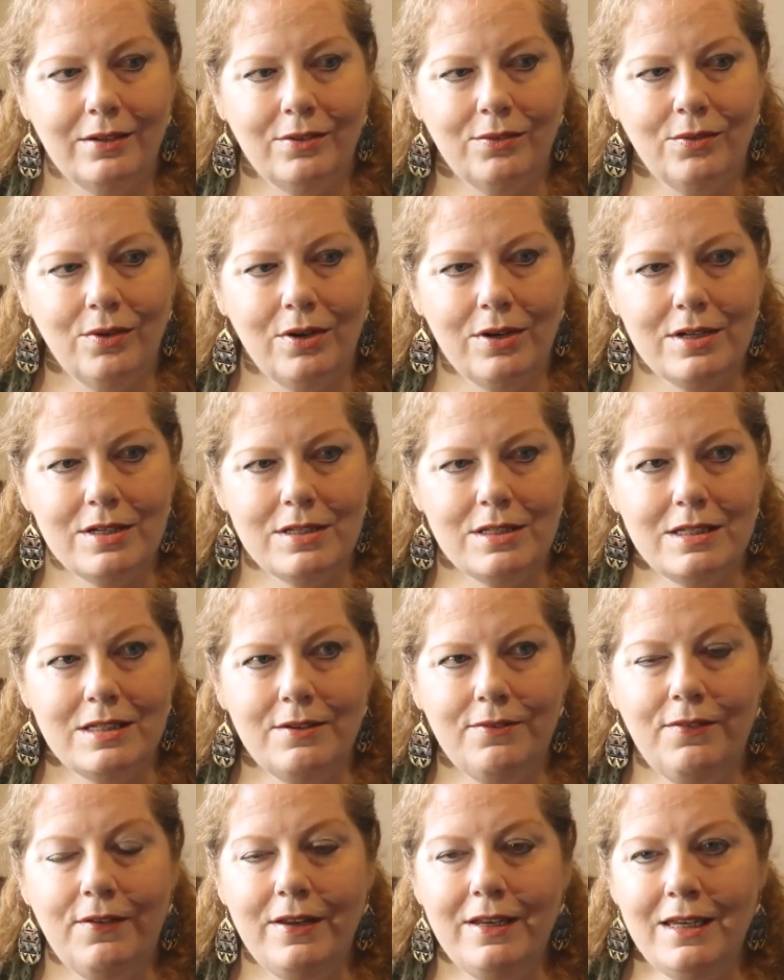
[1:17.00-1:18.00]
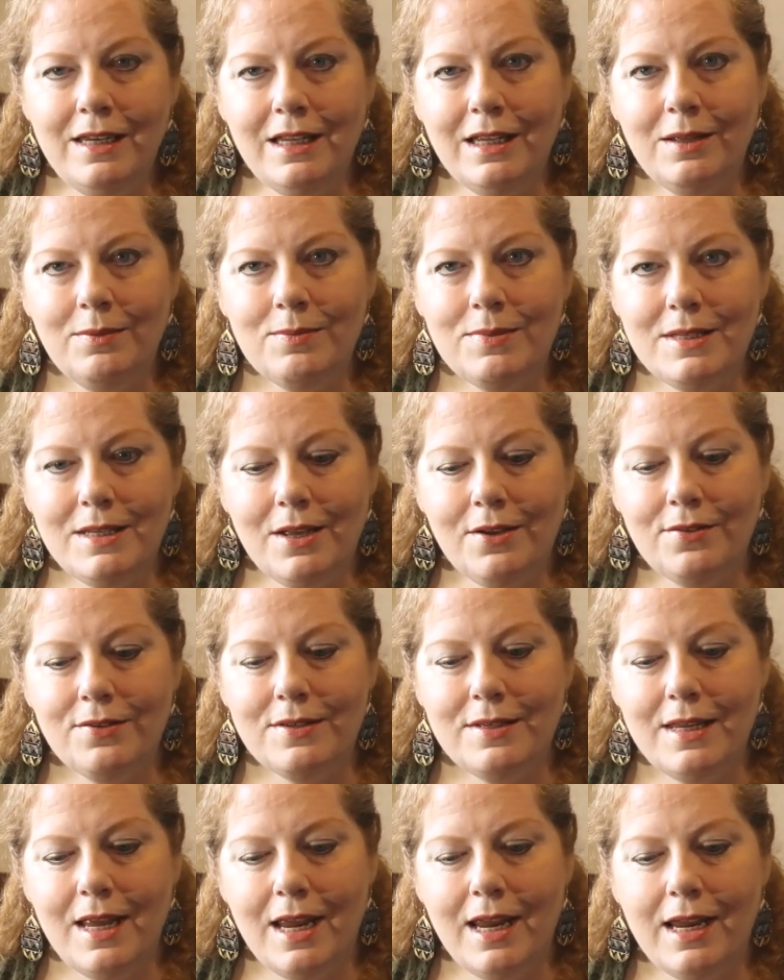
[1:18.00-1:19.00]
where he's defending himself,
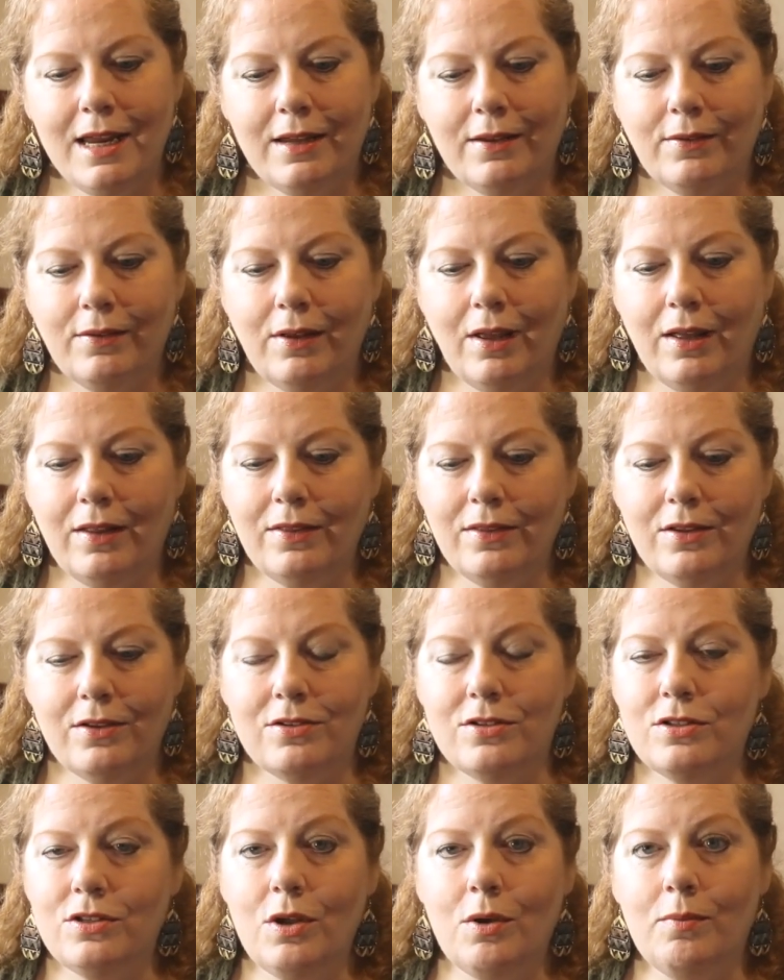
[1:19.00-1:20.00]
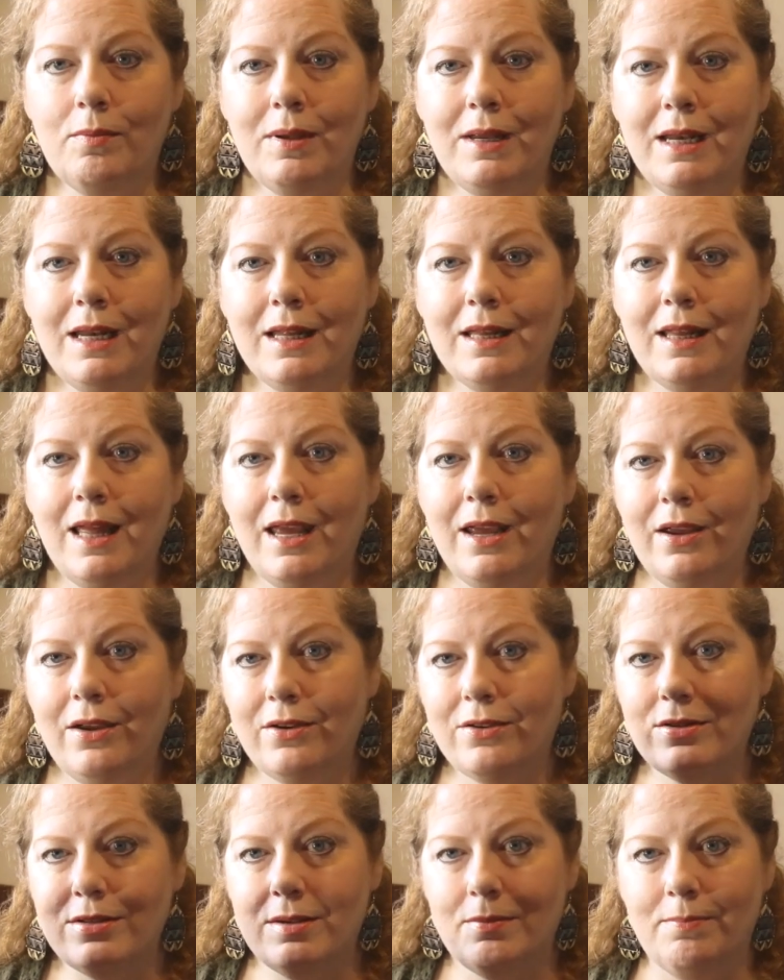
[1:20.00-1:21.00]
saying there's so many
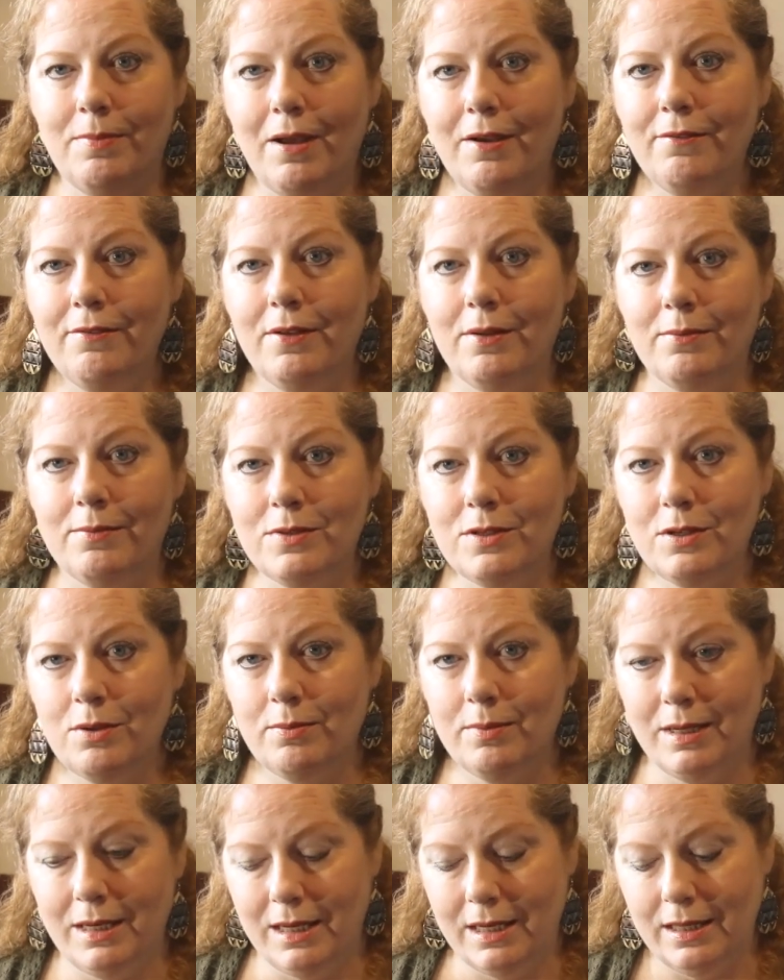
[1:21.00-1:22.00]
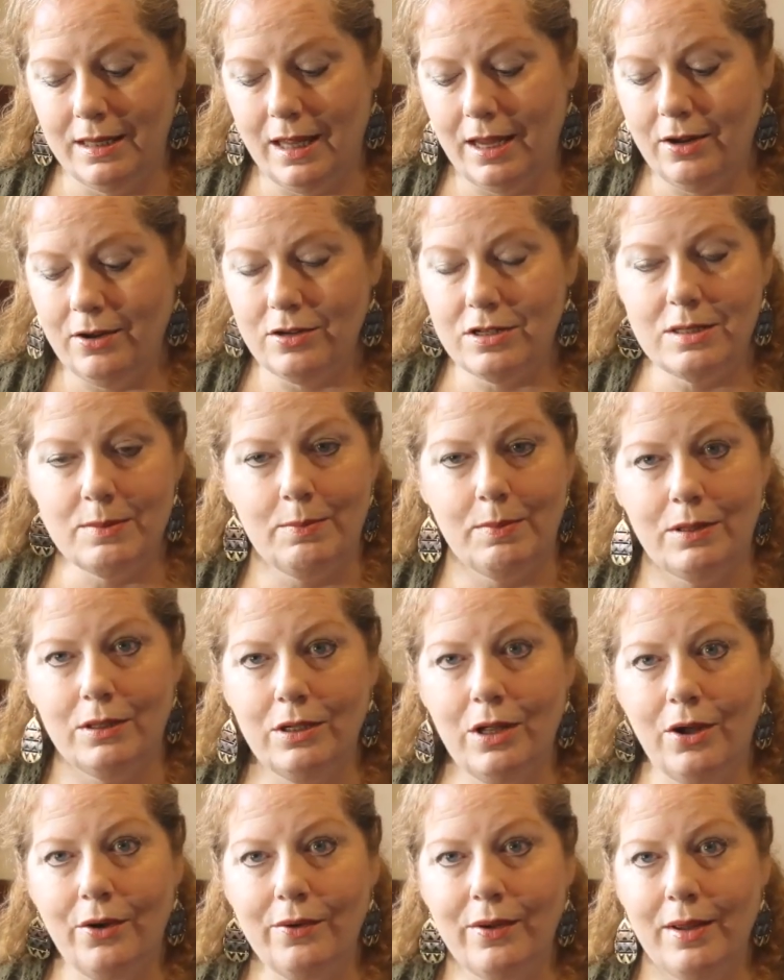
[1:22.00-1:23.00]
layers above him, so many layers
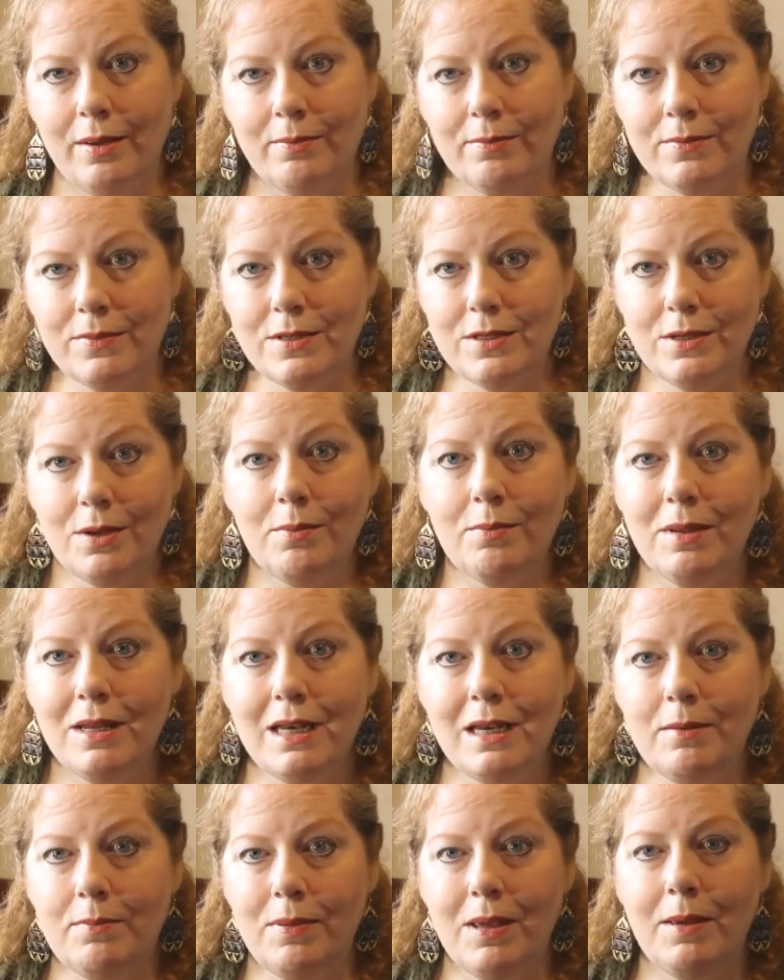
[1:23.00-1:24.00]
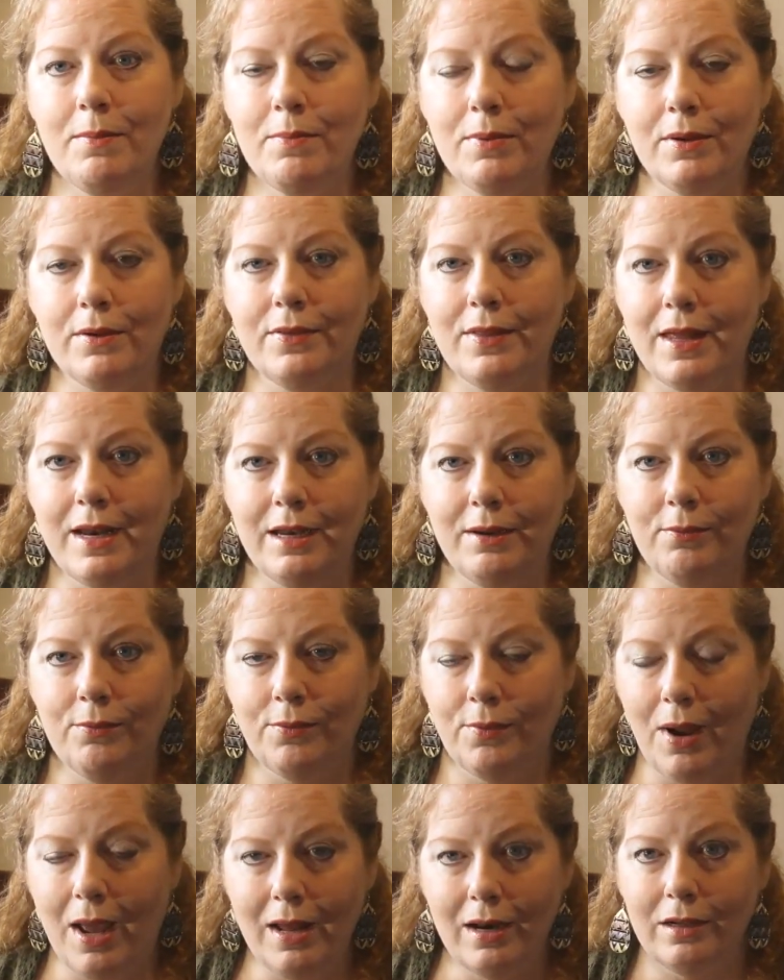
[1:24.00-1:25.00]
below him, so many people that he
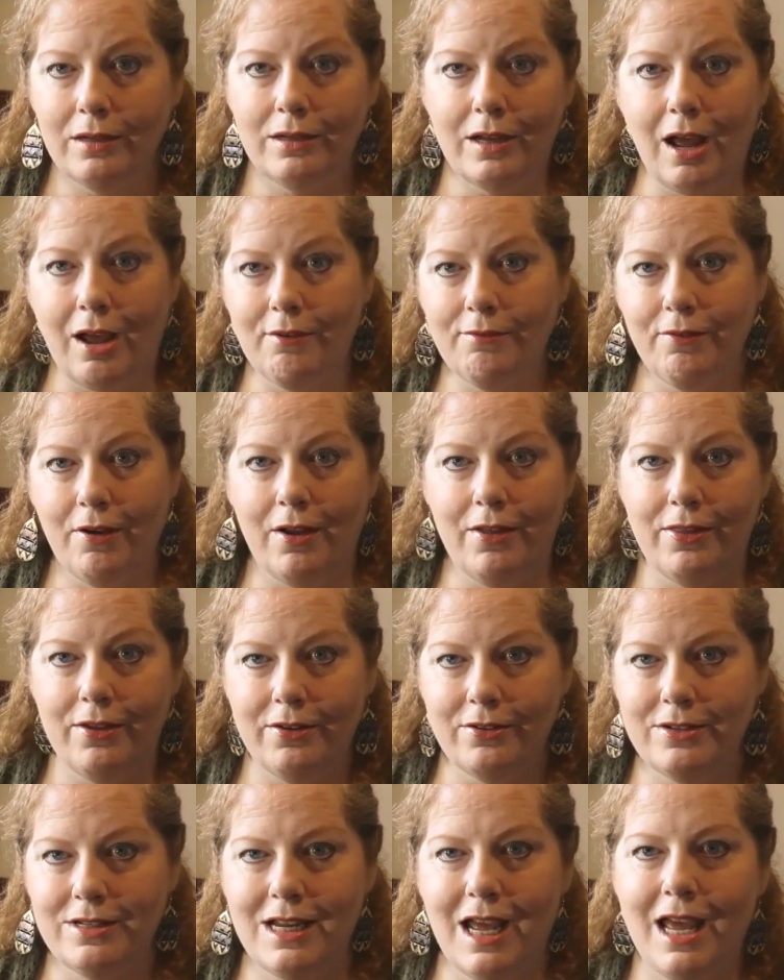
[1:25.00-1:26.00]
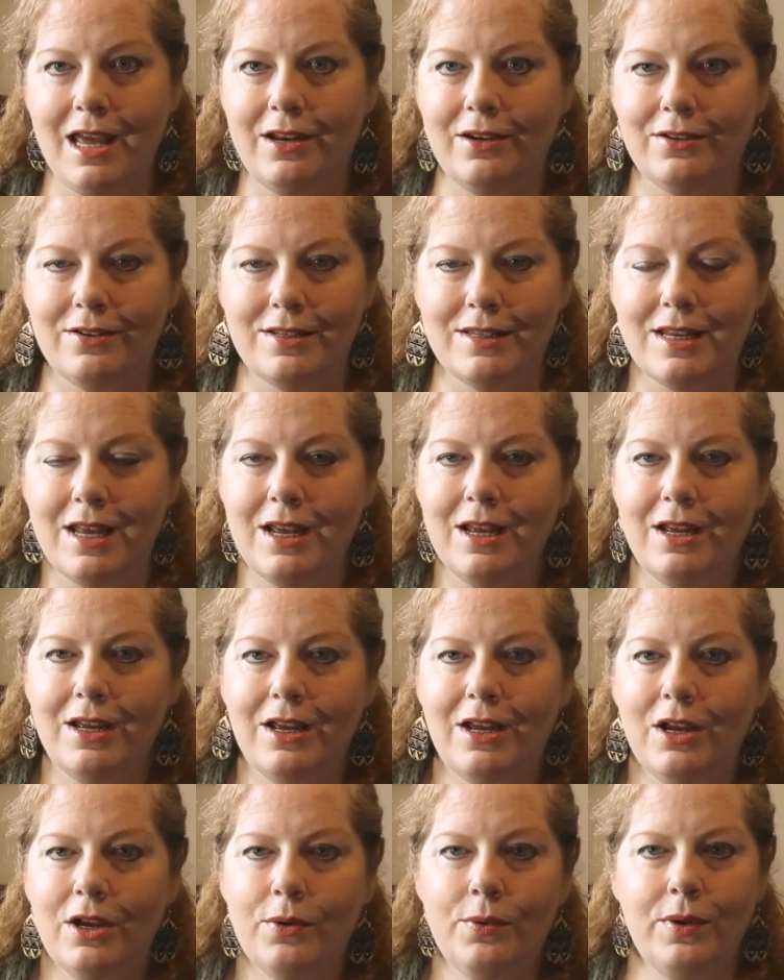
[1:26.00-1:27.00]
rattled off all their titles
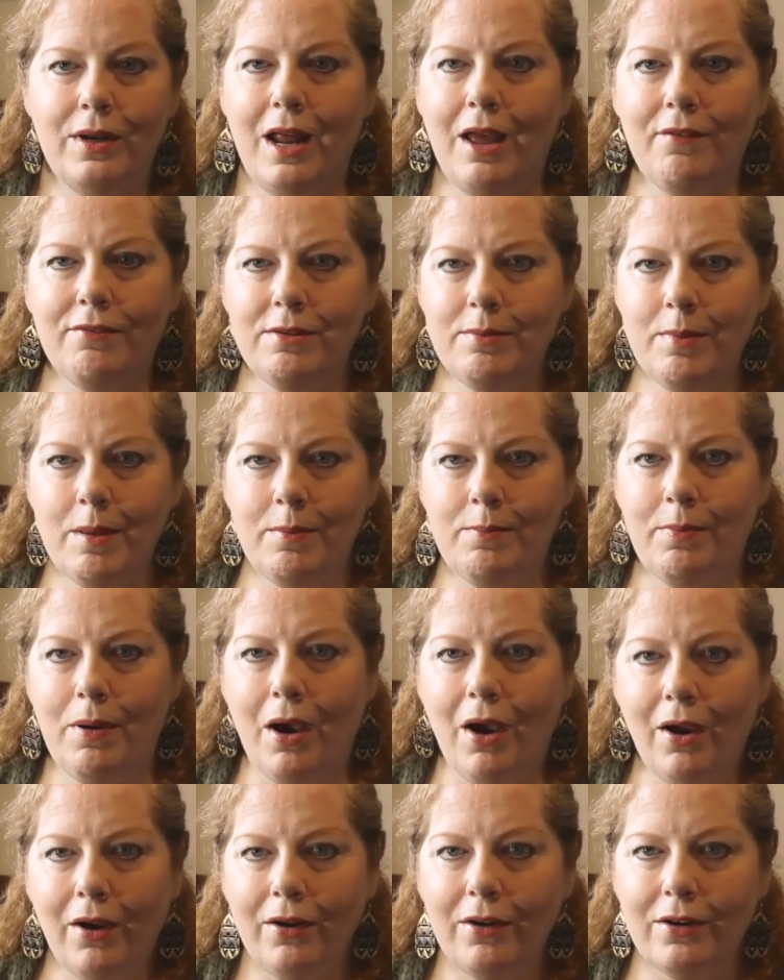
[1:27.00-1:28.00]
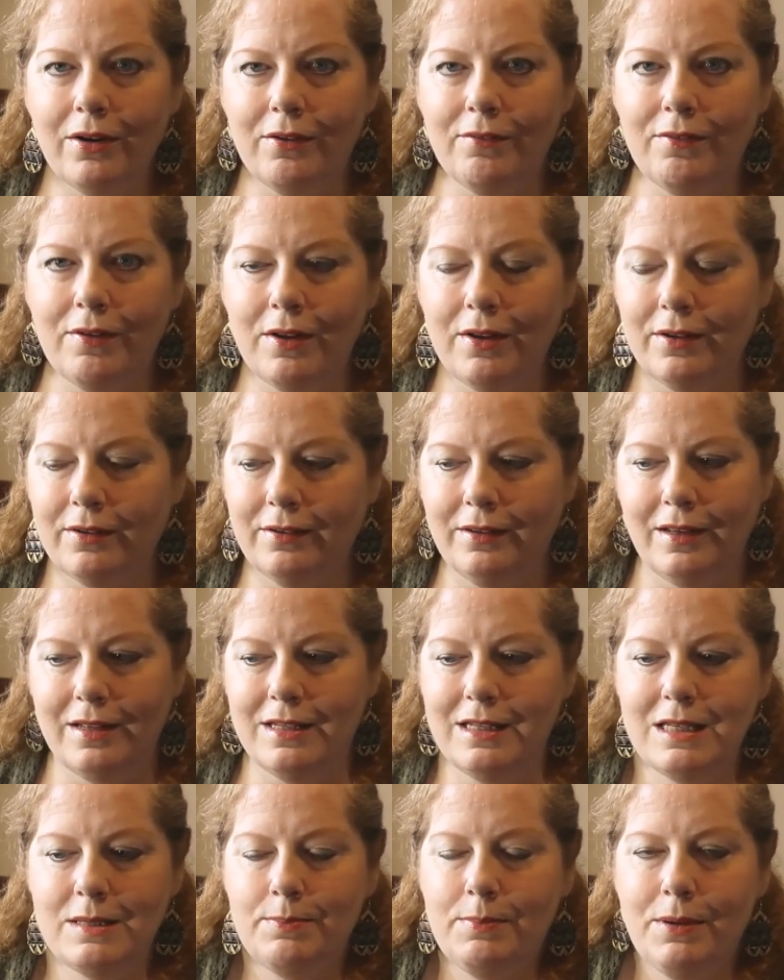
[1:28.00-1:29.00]
who would have to be part of a
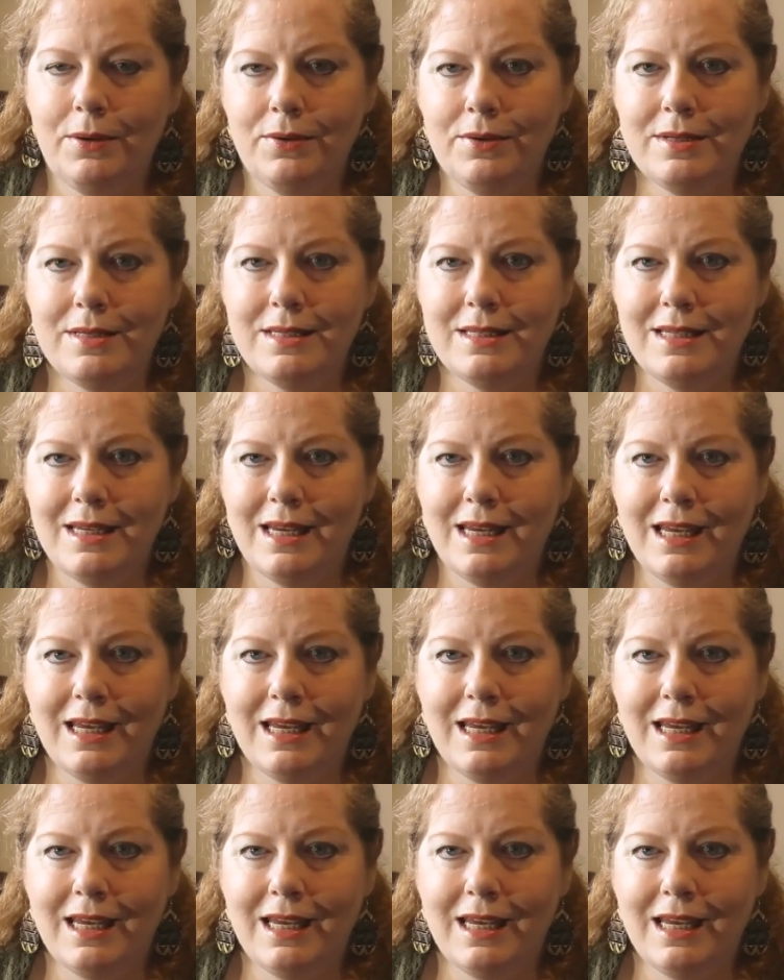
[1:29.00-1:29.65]
conspiracy.